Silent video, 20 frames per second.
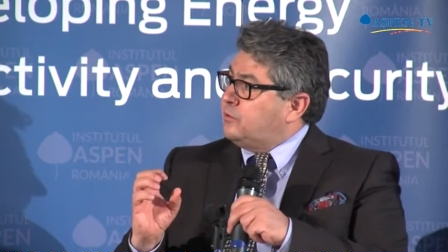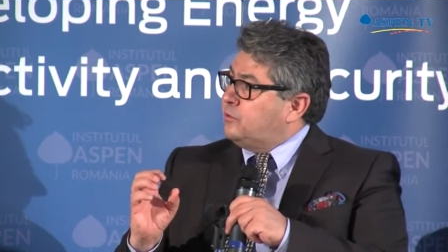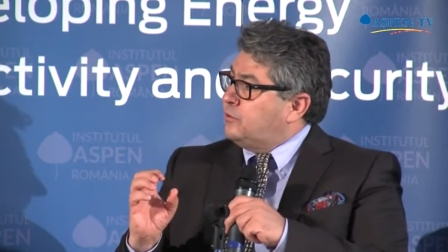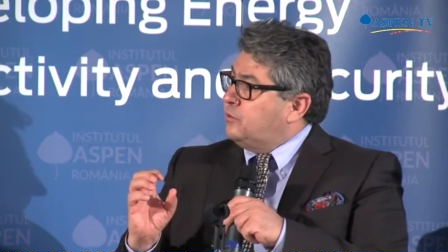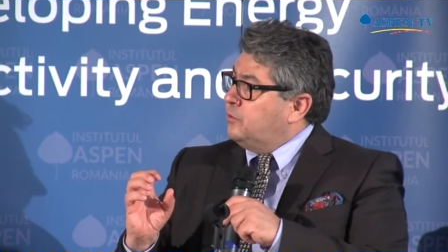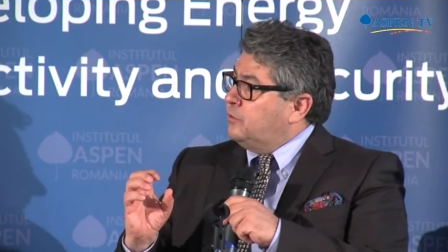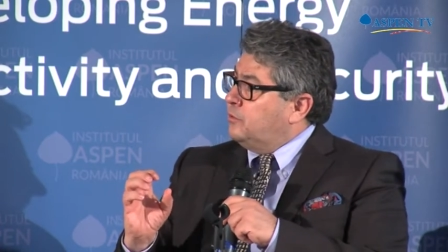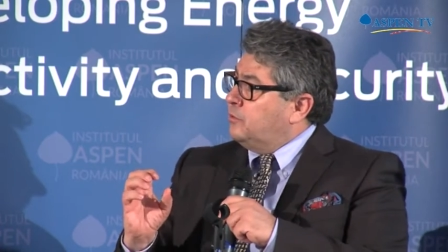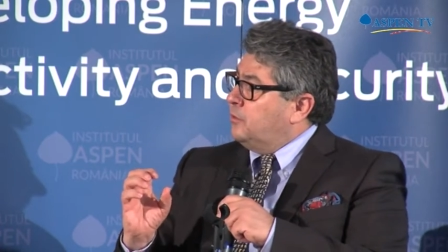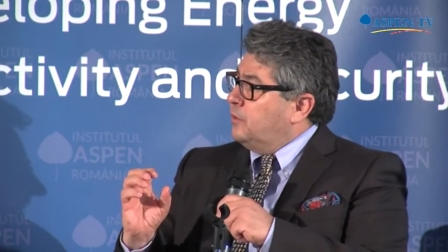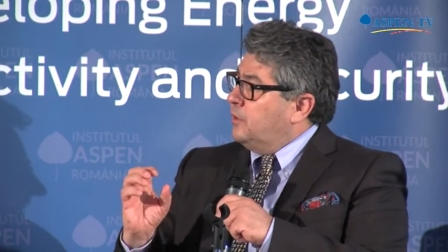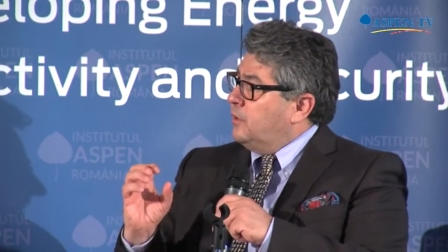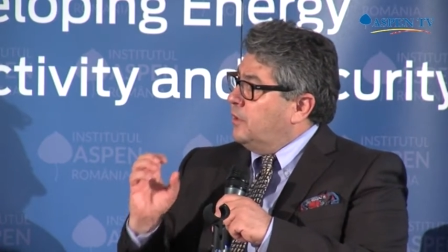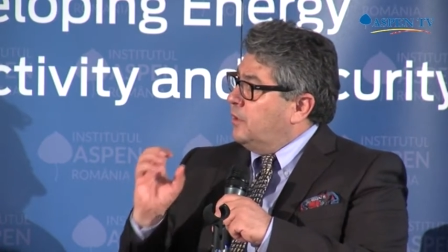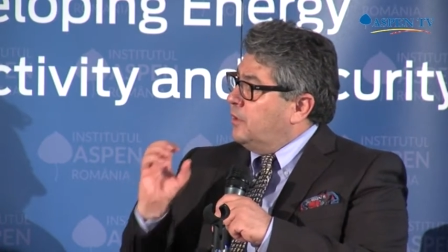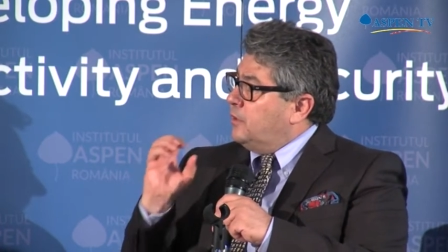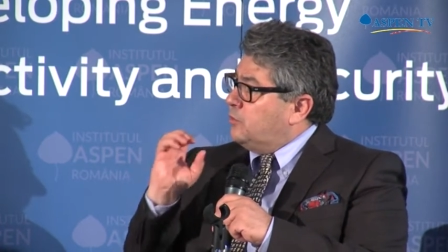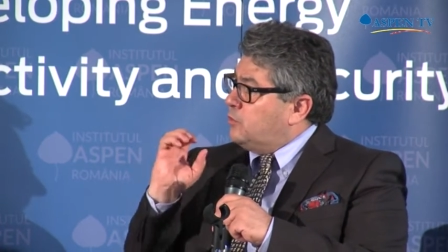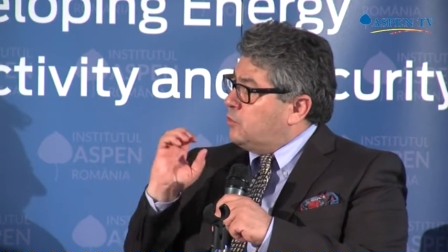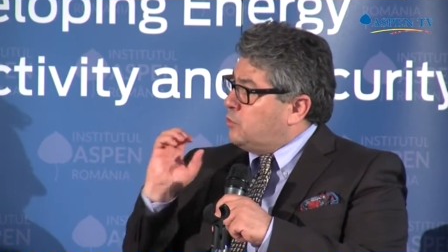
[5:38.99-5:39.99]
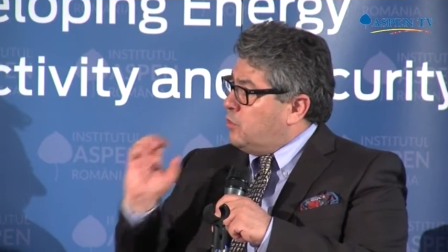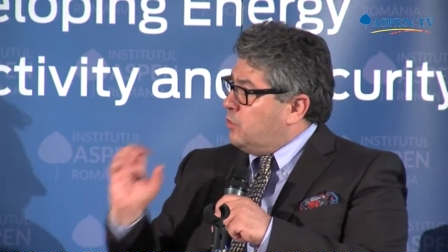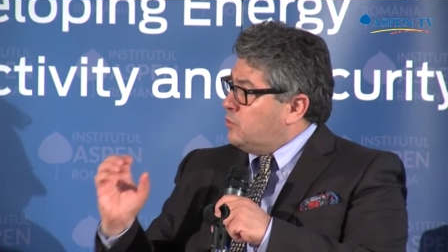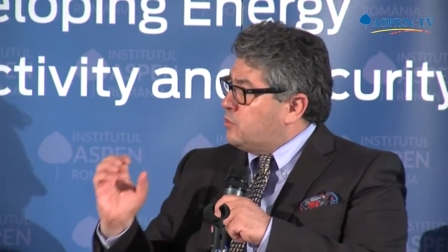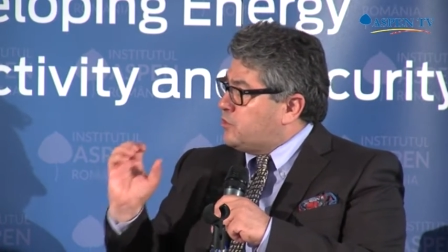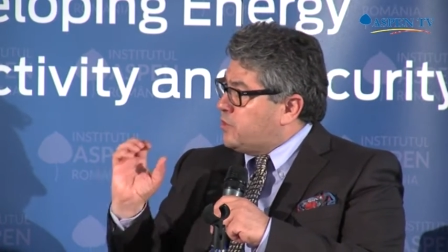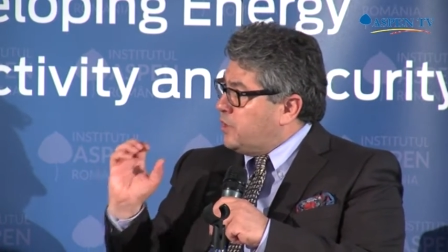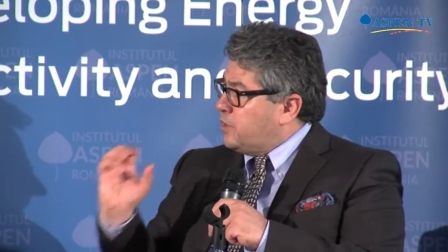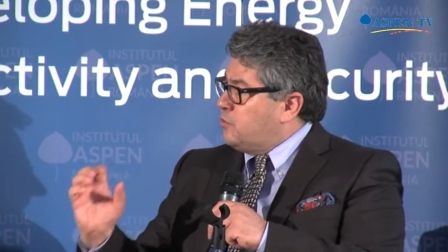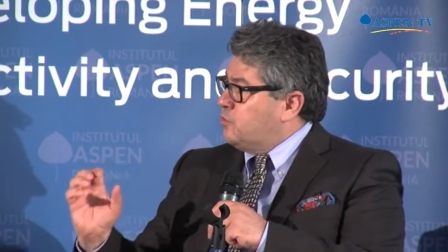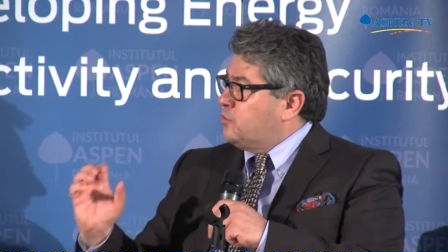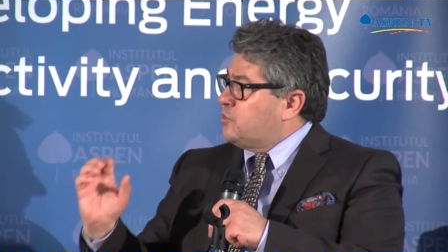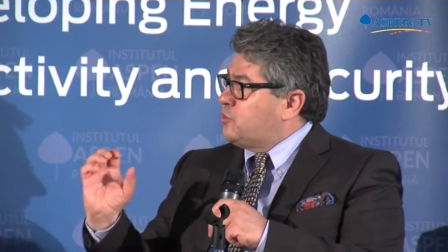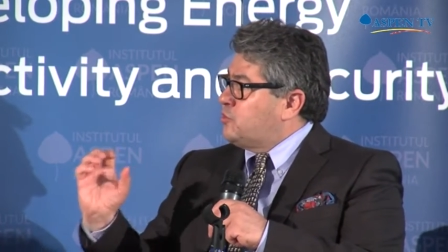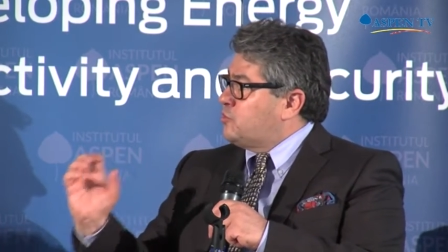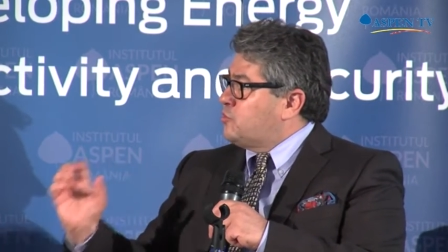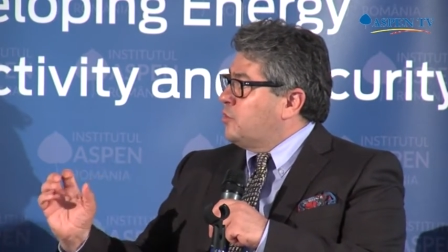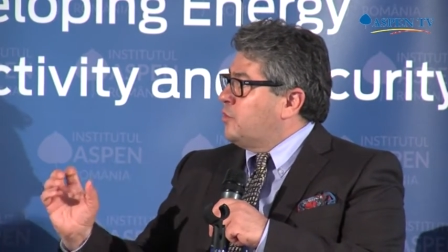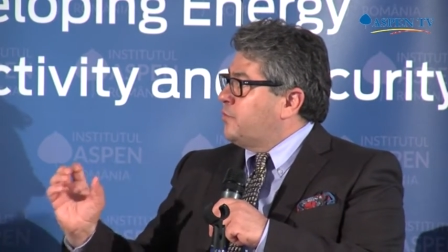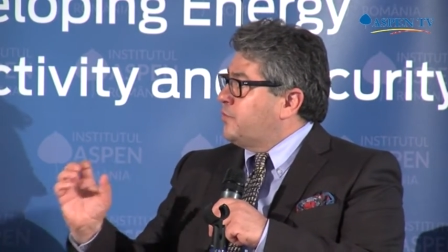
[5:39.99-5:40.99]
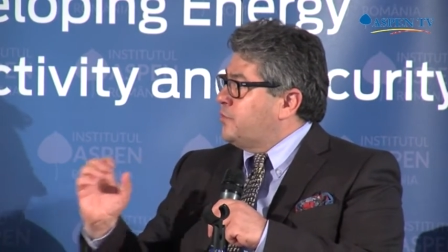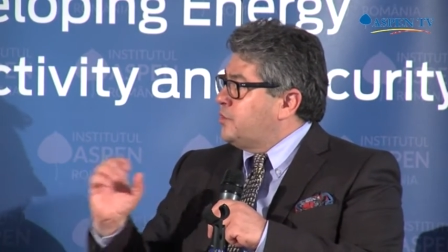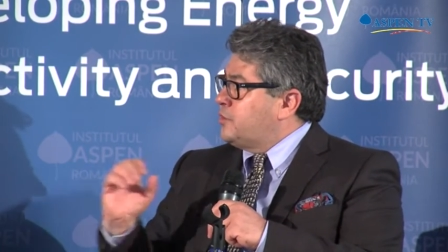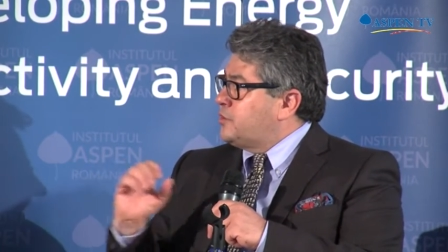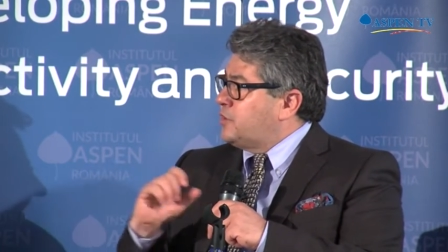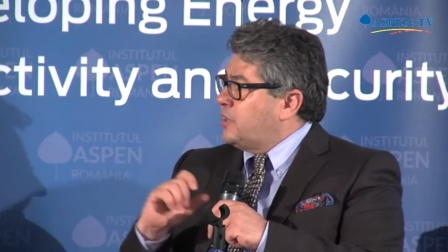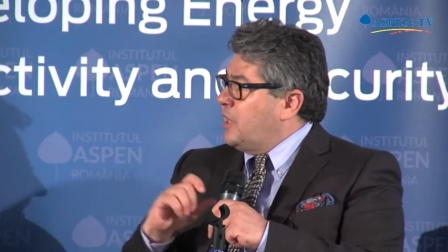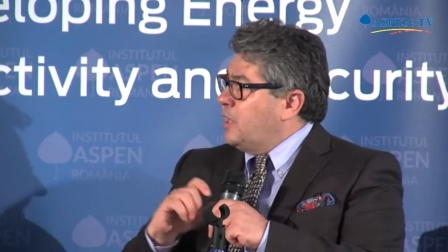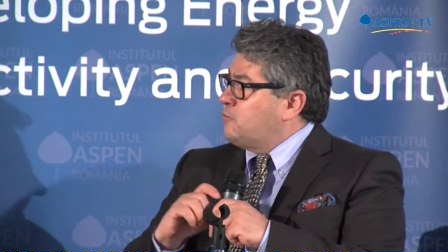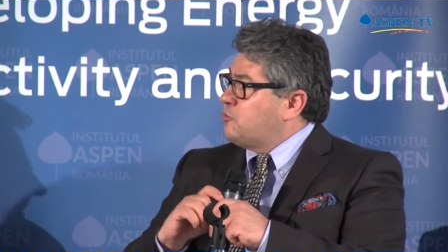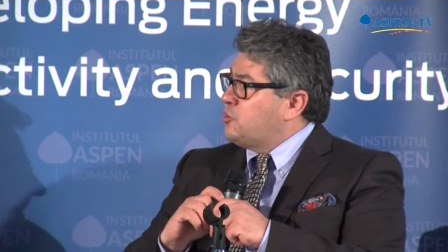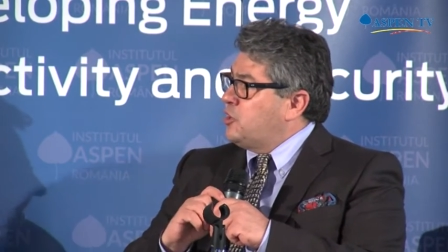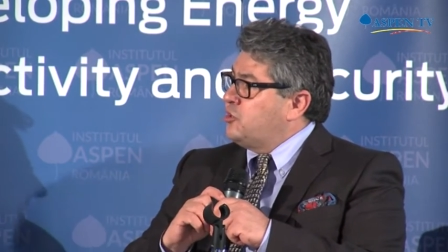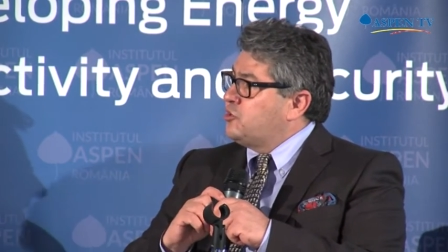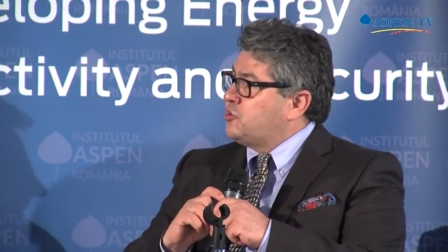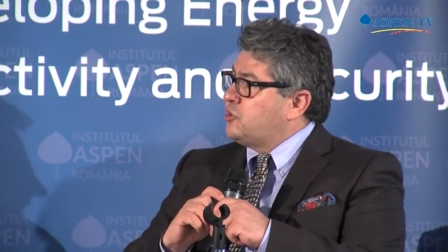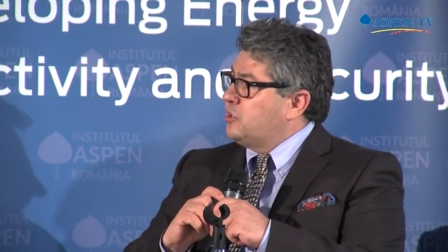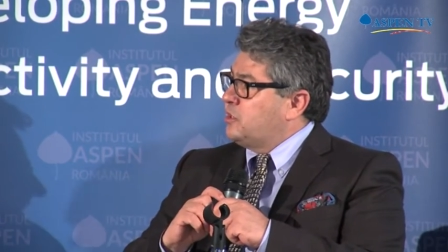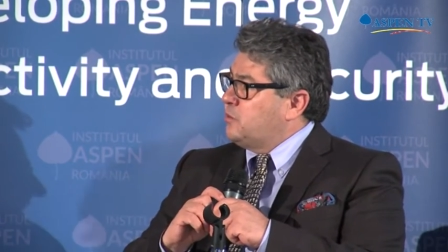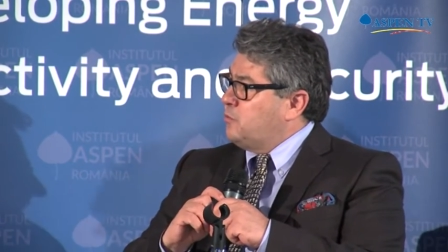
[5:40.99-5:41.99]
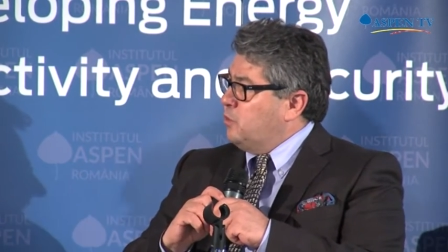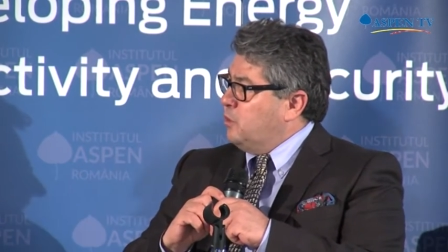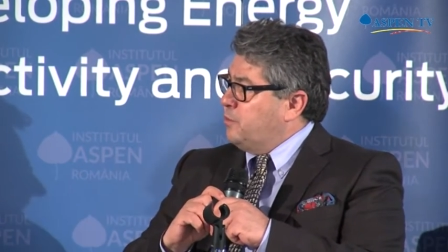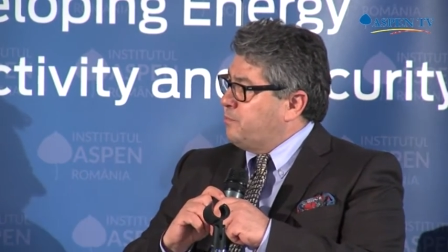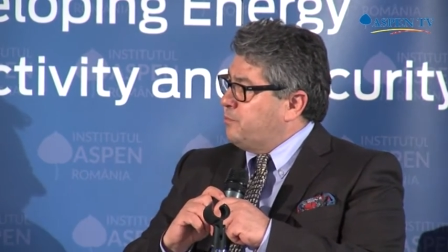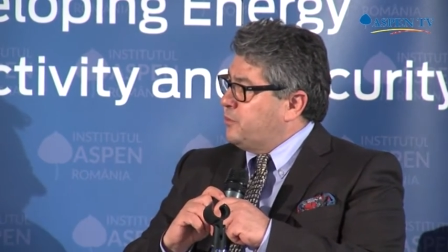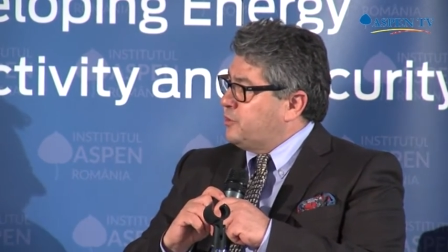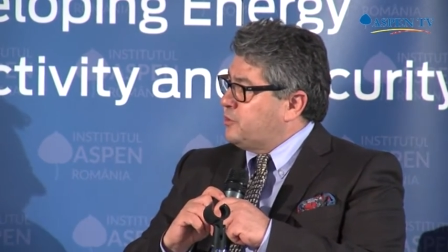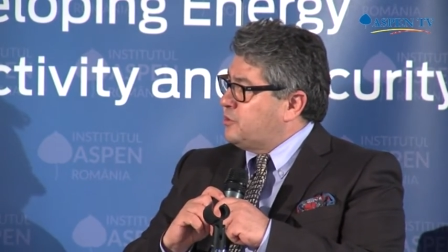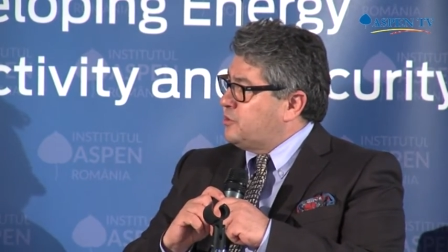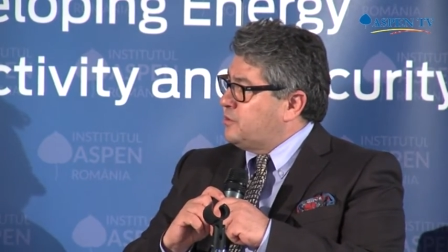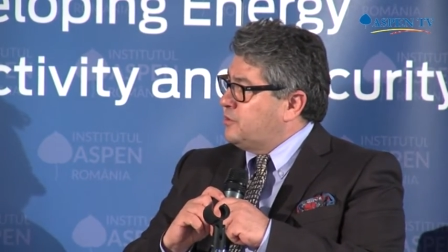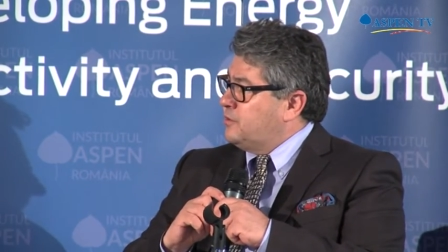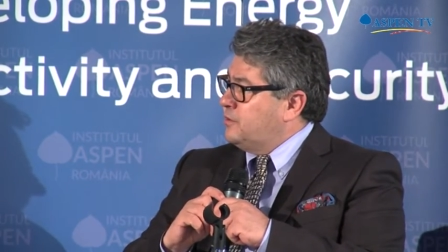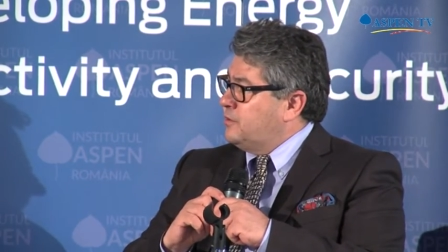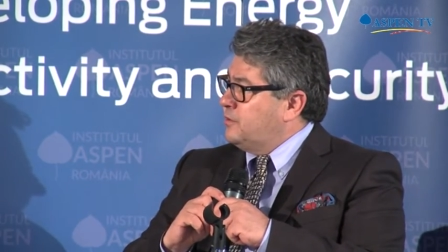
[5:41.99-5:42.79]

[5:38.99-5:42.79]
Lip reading: to the consequences of these game-changing developments.